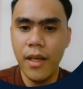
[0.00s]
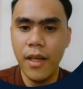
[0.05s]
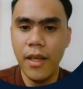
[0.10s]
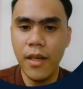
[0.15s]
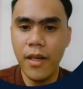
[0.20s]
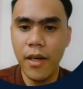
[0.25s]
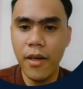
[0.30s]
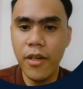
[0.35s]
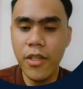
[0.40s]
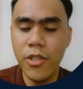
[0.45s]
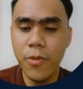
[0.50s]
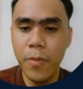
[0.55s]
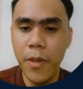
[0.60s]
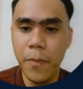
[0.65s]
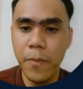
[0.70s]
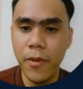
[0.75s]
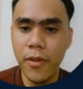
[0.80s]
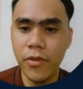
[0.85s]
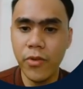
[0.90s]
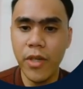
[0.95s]
Encourage
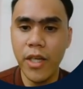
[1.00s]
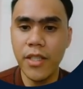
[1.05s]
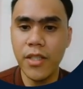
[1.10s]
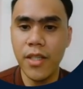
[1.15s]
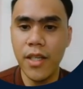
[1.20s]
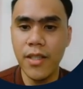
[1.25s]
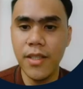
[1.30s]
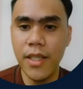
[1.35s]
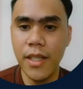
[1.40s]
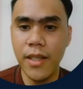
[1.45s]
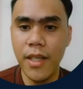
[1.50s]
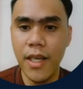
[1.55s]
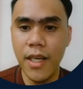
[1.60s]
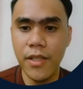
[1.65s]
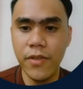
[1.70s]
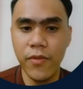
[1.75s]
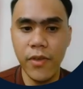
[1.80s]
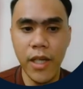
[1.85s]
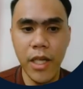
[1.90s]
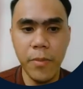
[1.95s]
people to exchange
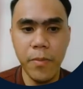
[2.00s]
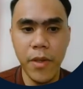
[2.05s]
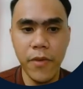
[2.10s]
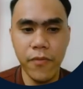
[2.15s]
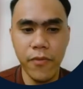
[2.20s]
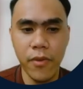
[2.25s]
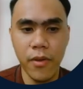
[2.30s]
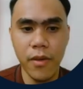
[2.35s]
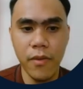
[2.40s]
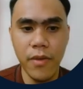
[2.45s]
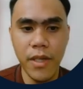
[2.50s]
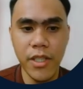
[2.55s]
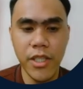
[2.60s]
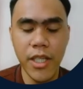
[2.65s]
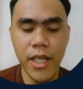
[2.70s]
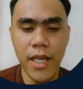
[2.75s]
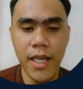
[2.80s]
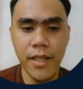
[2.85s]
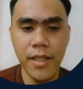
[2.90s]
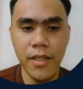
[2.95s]
ideas freely before
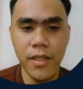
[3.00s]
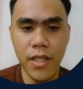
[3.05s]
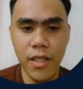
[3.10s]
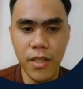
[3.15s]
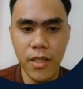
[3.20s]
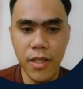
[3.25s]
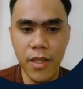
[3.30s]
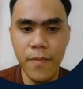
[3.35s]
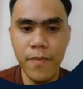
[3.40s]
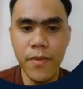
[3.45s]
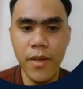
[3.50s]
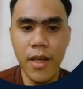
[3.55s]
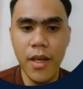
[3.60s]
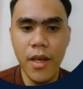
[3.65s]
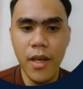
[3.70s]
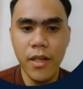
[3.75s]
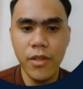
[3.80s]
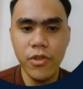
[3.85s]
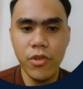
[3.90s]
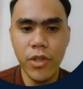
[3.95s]
reaching a decision.
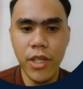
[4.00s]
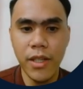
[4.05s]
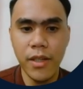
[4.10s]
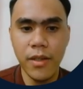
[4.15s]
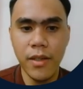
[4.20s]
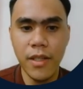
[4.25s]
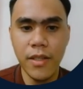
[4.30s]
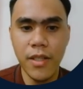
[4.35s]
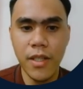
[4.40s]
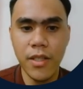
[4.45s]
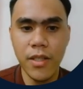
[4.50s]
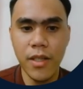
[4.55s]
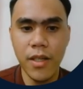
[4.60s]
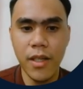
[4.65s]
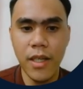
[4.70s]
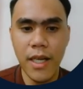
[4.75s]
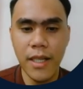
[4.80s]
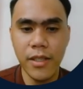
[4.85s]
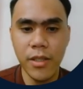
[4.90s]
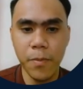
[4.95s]
Treat
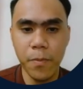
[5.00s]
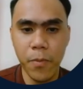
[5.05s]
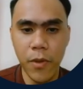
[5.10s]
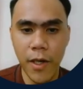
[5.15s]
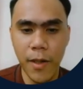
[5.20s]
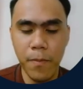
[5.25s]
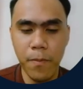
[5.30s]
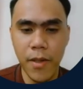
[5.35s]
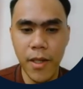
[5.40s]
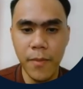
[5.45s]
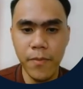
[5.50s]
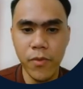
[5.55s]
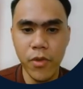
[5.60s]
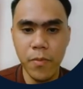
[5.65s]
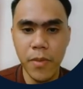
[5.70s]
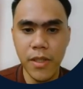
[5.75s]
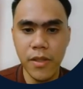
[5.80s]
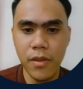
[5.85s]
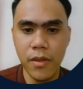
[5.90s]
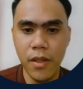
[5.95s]
decision as a problem
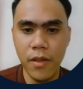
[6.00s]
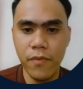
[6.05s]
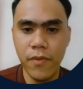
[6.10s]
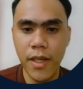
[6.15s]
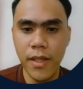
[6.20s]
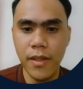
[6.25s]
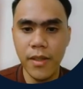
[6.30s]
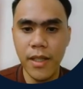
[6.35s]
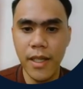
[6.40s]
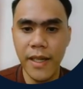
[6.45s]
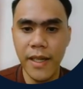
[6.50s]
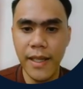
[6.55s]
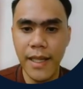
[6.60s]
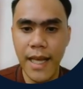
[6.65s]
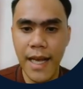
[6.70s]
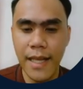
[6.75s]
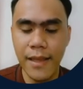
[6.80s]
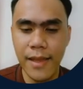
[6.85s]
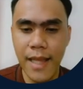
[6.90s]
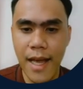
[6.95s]
to be solved rather
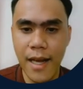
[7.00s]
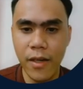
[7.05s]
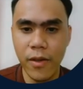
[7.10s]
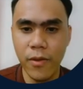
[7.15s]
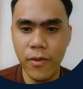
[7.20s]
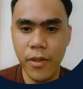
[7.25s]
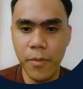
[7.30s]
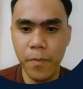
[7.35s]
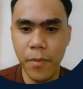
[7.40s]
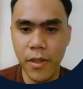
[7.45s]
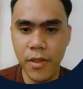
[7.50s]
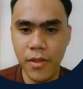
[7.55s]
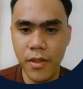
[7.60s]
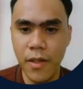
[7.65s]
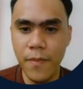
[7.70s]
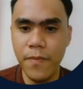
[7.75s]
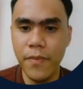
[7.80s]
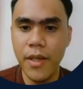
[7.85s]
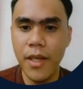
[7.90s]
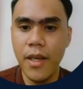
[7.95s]
than an attack on the
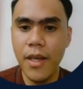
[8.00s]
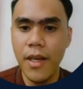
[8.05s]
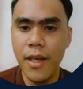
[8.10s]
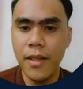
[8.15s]
person.